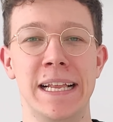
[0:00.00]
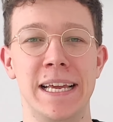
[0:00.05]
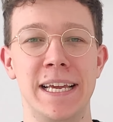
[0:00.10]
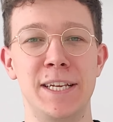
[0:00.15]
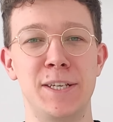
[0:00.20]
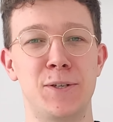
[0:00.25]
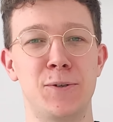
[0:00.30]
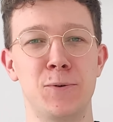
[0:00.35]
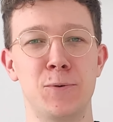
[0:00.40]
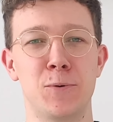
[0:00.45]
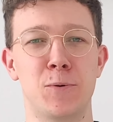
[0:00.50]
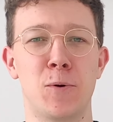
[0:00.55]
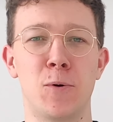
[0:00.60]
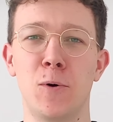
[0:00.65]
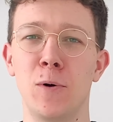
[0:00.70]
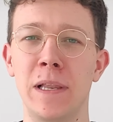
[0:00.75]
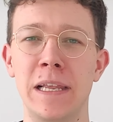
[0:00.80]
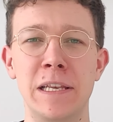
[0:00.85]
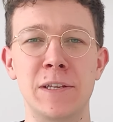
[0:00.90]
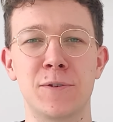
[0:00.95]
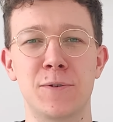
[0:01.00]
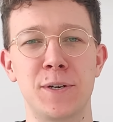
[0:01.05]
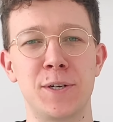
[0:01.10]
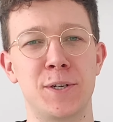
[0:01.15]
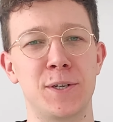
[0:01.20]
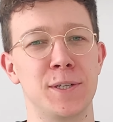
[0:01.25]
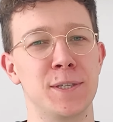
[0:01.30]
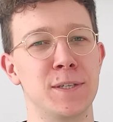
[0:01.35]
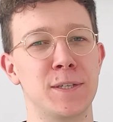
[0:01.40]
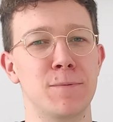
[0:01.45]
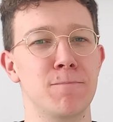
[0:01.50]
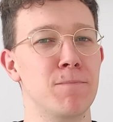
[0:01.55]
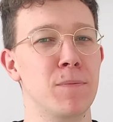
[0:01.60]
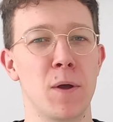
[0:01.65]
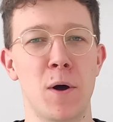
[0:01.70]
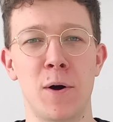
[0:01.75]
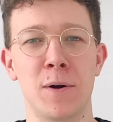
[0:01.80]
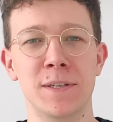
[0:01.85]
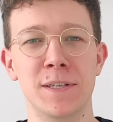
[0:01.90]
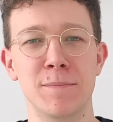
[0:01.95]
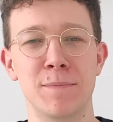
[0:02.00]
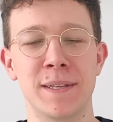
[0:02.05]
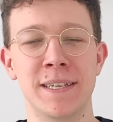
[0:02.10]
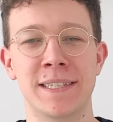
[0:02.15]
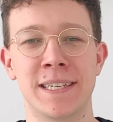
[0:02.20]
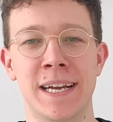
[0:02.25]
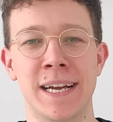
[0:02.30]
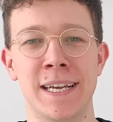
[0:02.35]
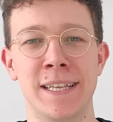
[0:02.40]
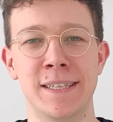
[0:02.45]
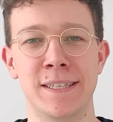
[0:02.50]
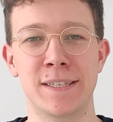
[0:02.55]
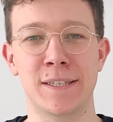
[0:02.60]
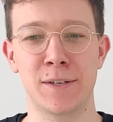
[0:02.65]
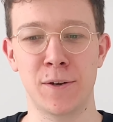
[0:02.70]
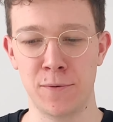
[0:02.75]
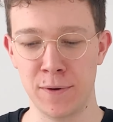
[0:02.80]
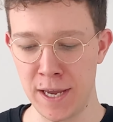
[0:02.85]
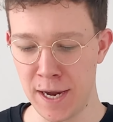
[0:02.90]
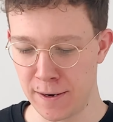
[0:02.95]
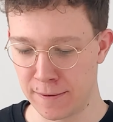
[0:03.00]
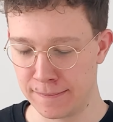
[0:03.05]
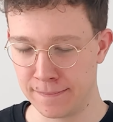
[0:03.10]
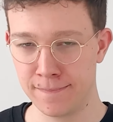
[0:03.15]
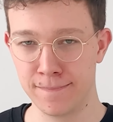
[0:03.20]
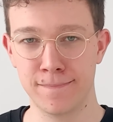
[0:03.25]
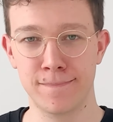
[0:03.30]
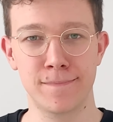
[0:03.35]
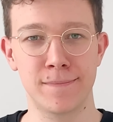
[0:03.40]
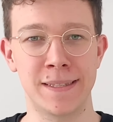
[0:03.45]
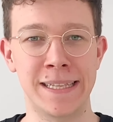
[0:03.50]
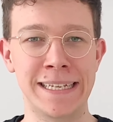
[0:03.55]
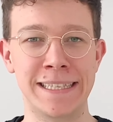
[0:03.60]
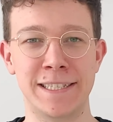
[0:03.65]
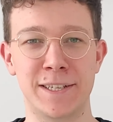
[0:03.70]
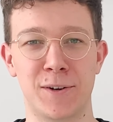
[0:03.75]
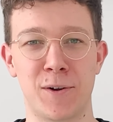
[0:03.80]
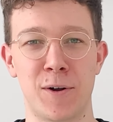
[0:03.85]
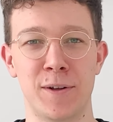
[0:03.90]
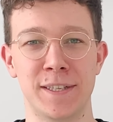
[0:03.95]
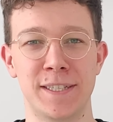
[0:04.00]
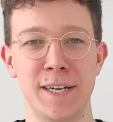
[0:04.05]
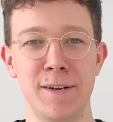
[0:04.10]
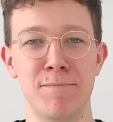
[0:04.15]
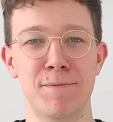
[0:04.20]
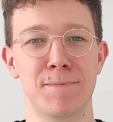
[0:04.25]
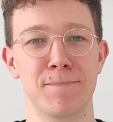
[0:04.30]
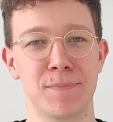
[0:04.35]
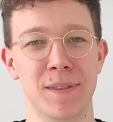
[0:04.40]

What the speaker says: into cool illustrations, awesome designs. So yeah, that's the concept.